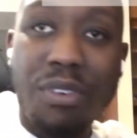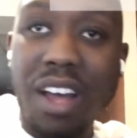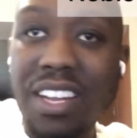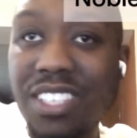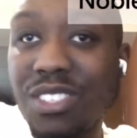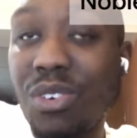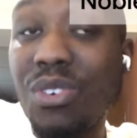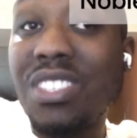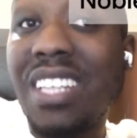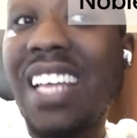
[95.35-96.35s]
find that
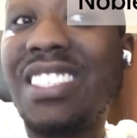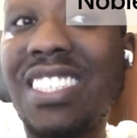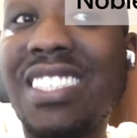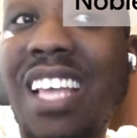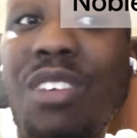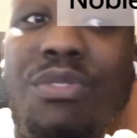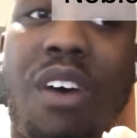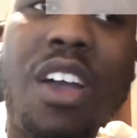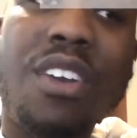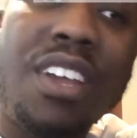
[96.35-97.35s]
song because that shit sounds
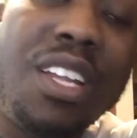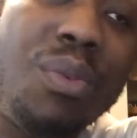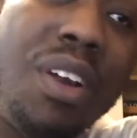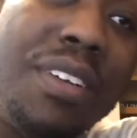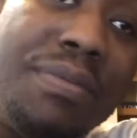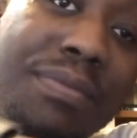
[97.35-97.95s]
fire. Anyway.